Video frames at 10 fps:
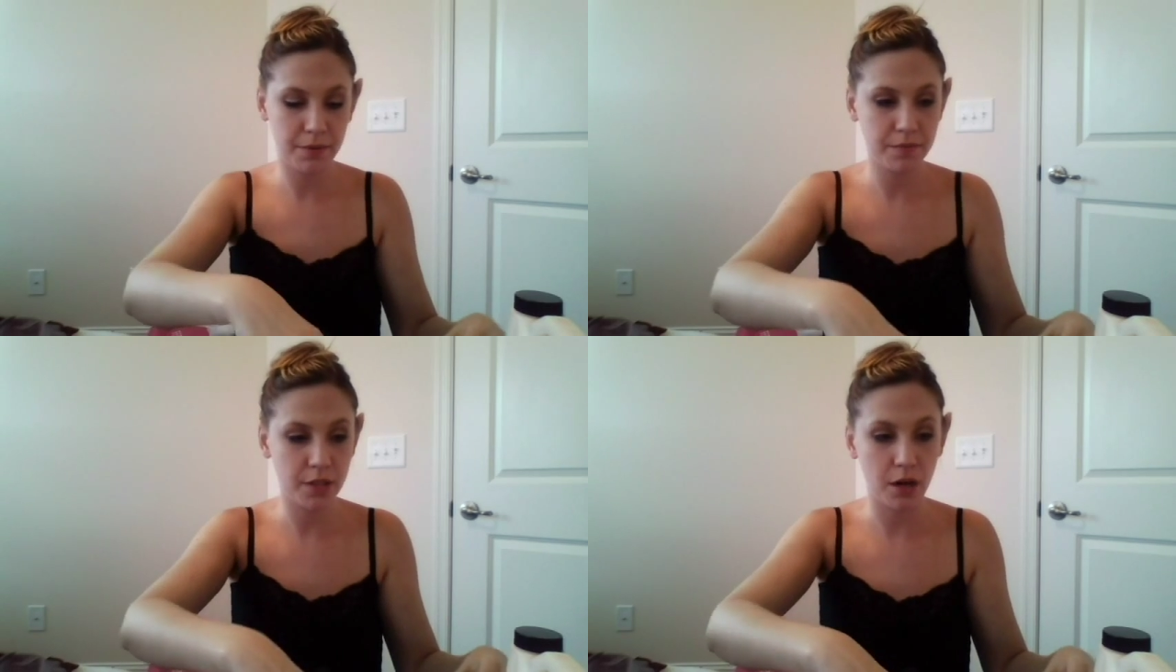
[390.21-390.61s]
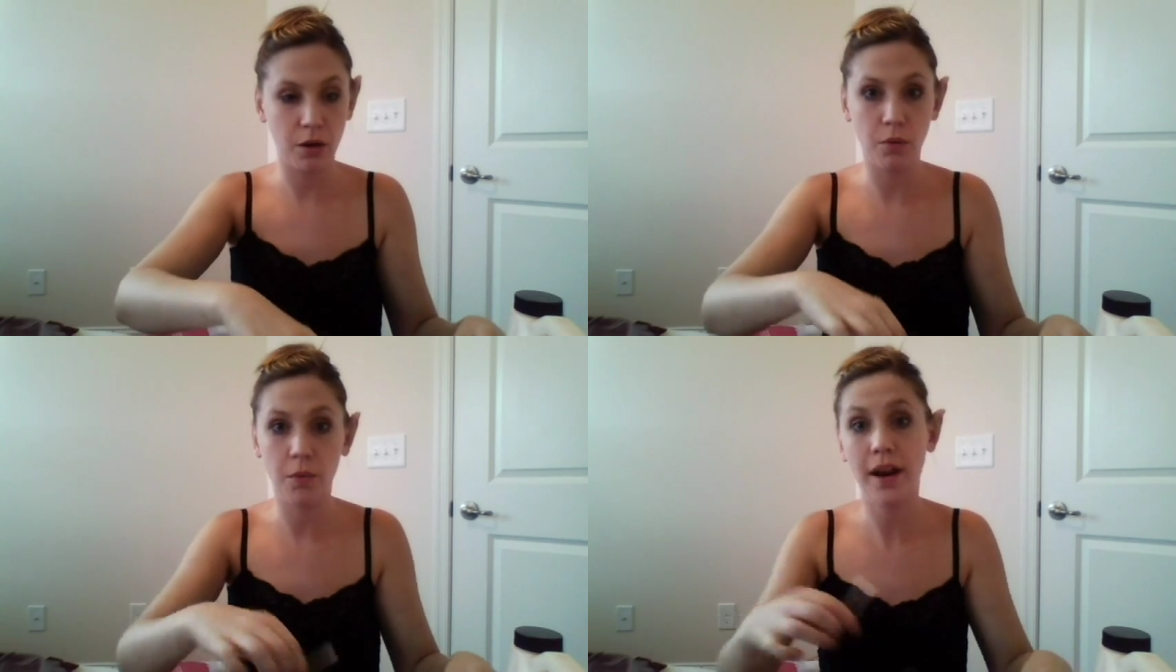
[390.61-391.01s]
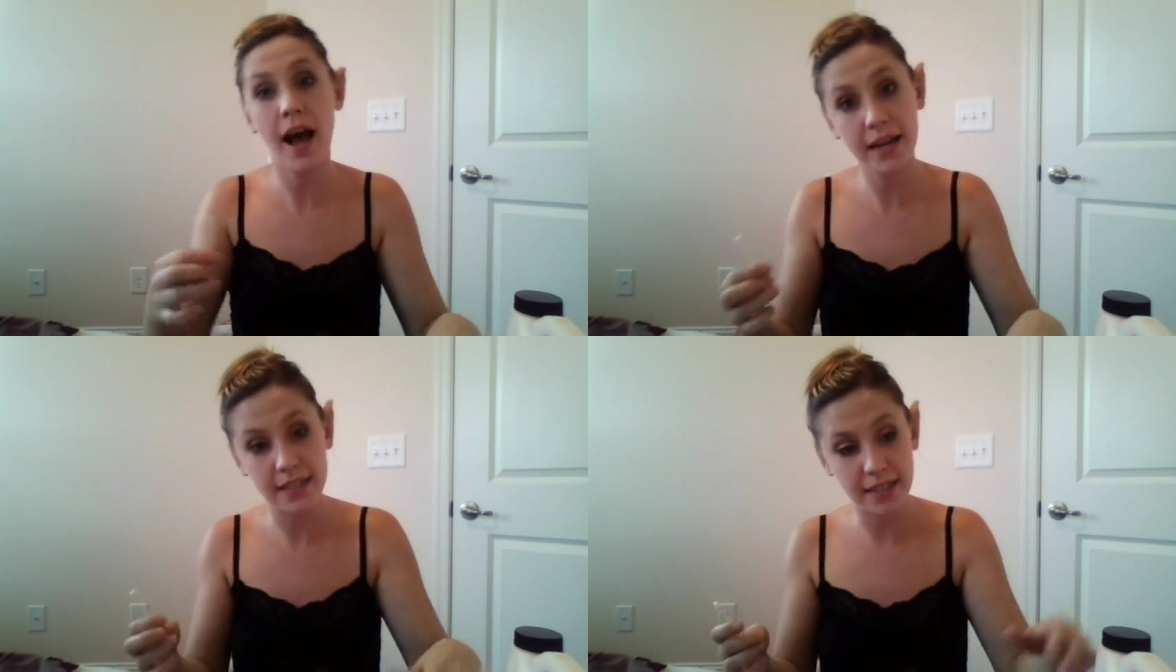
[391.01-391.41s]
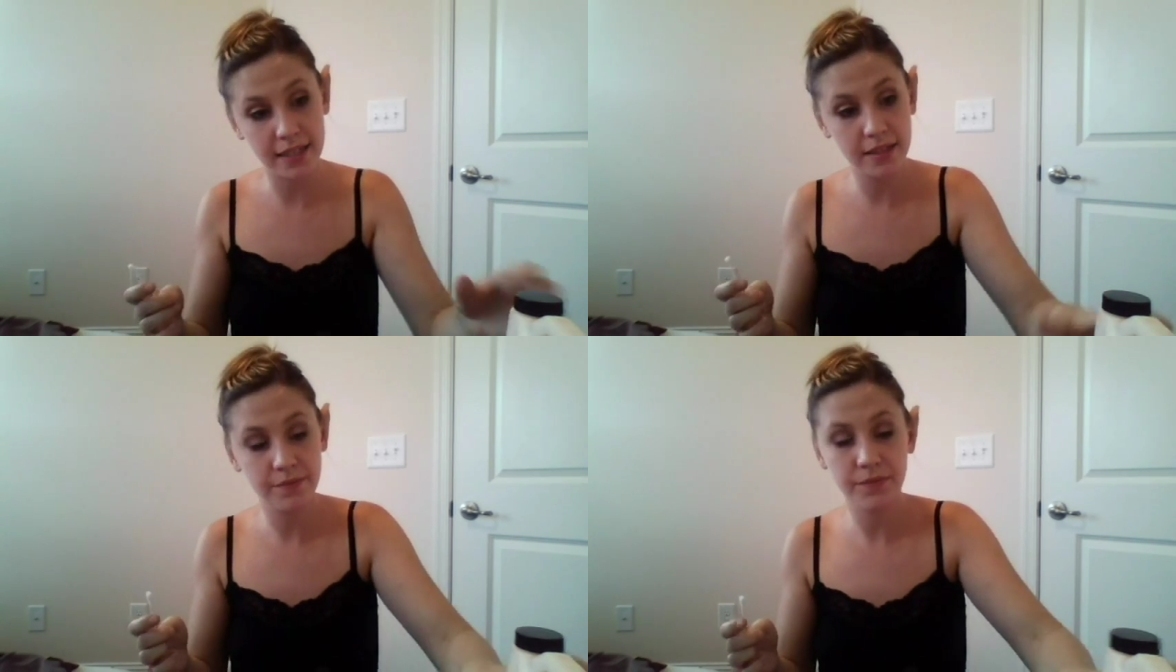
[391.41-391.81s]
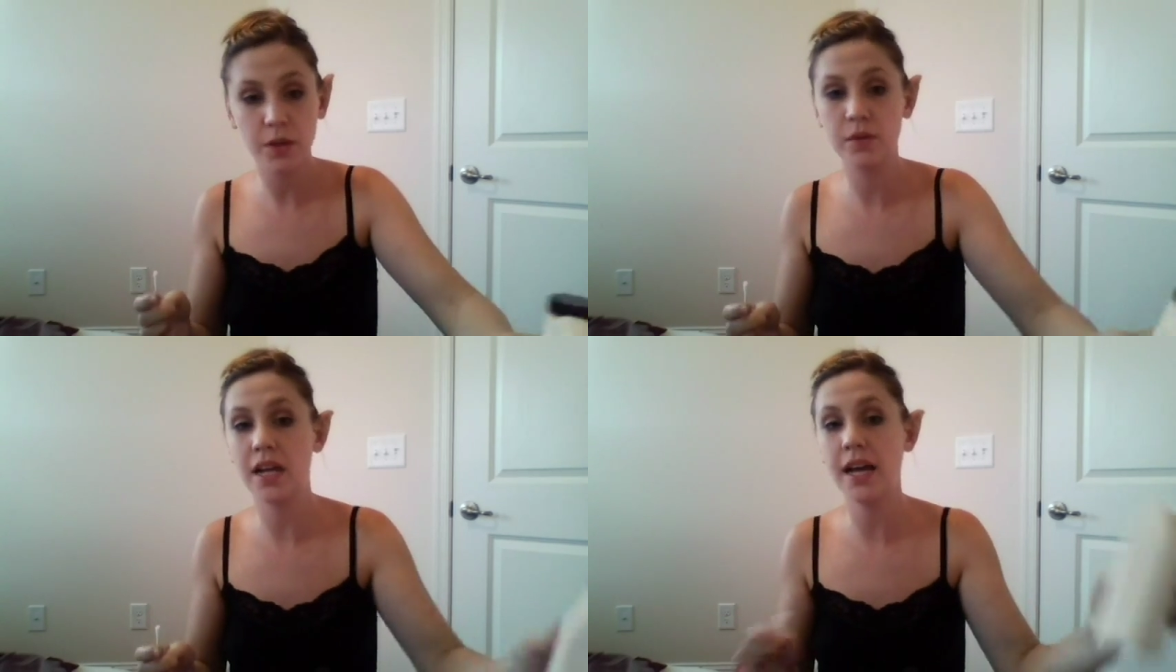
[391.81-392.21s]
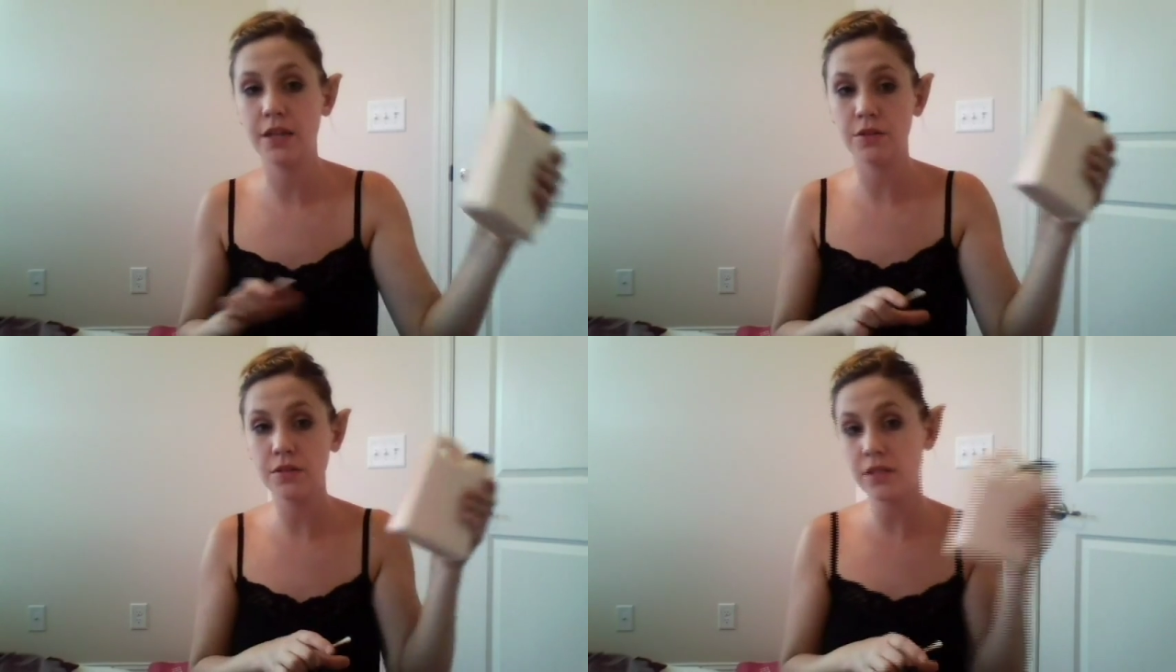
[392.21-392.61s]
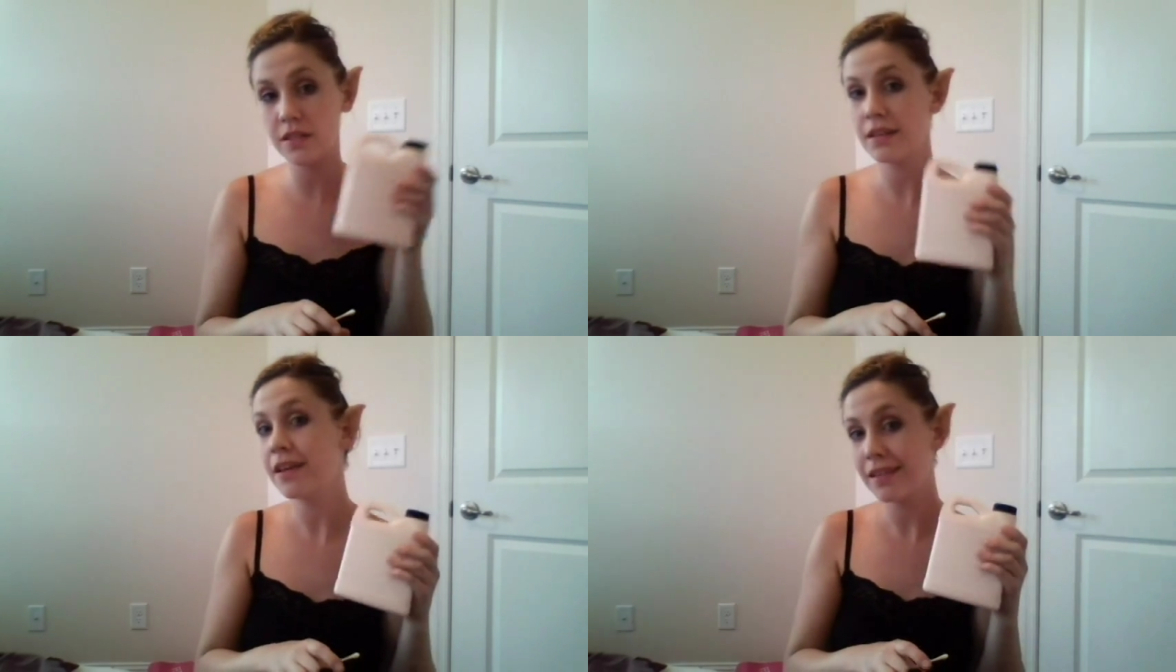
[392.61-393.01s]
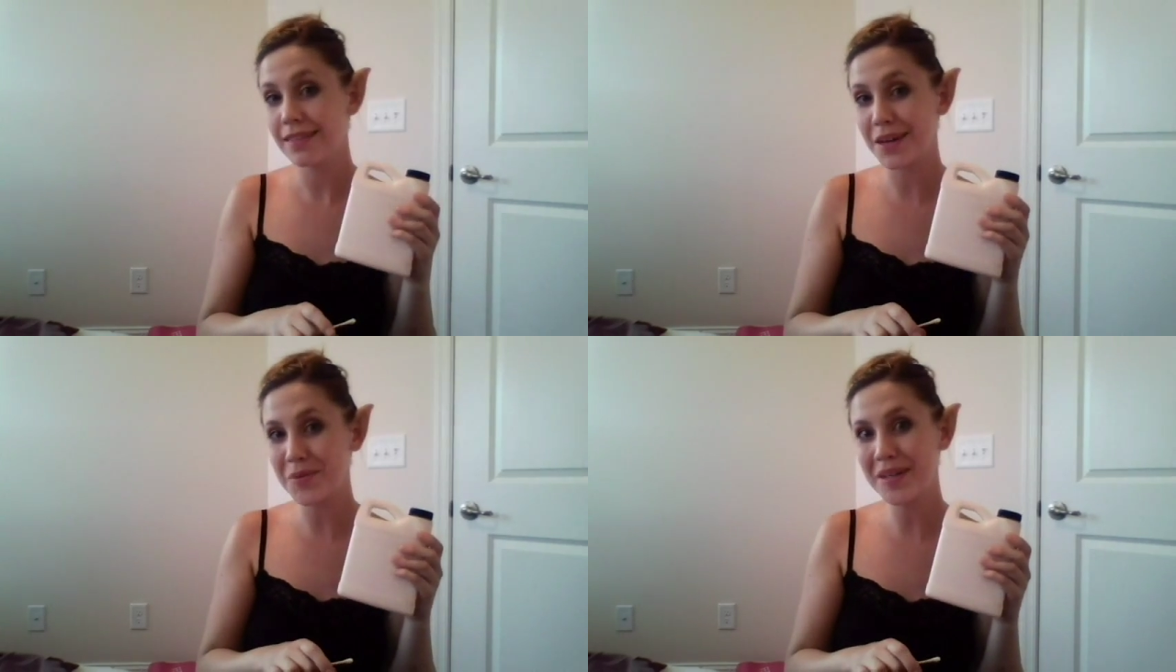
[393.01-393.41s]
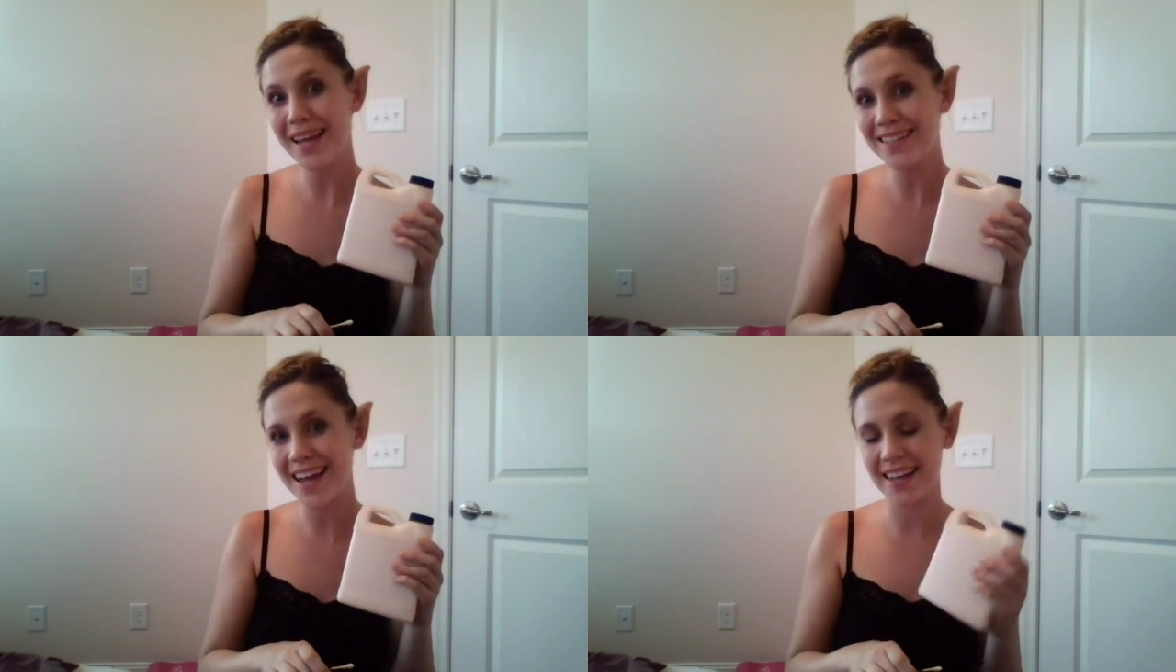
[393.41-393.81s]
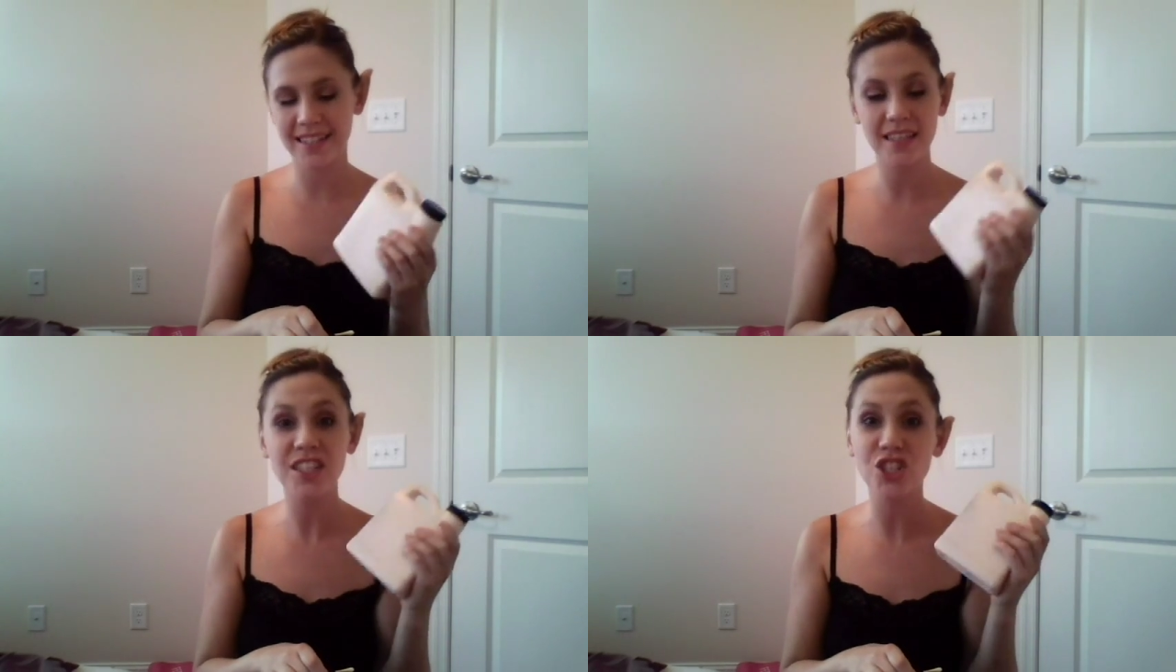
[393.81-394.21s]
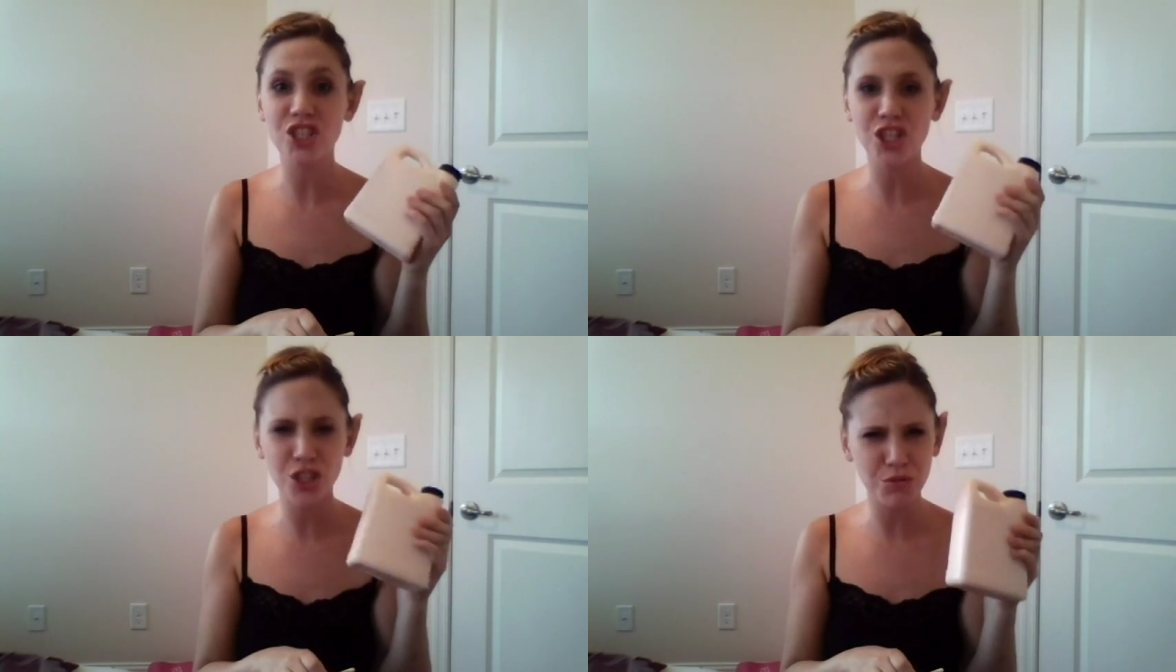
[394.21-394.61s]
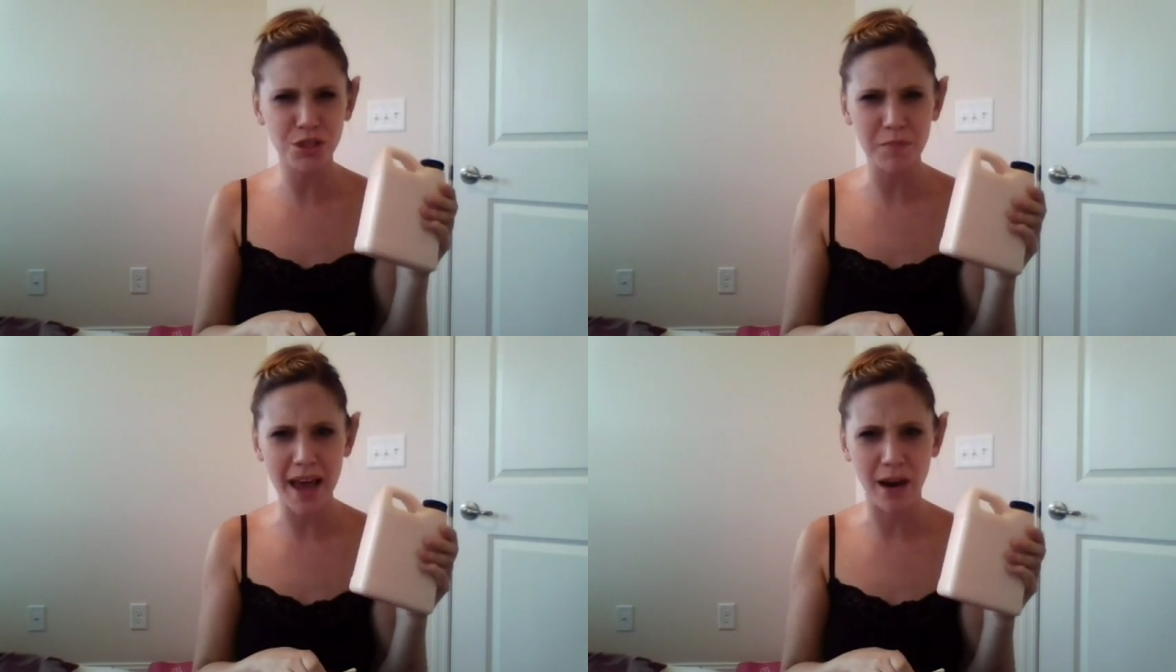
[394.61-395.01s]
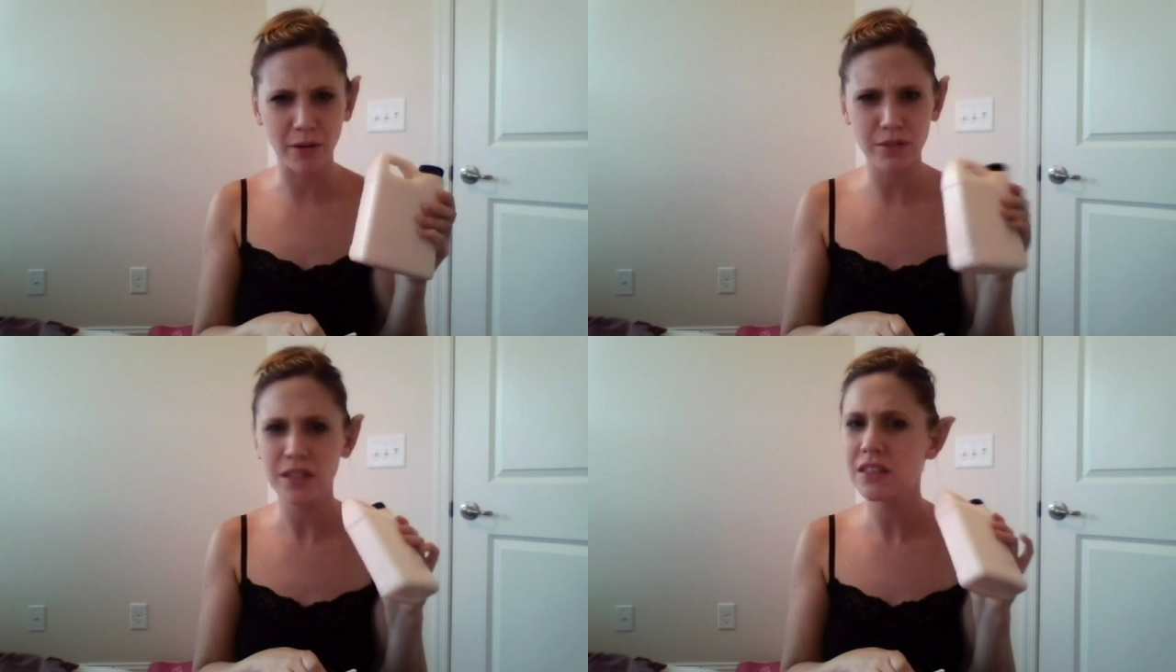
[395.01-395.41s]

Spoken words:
So what I did was I used liquid latex. This is a huge amount.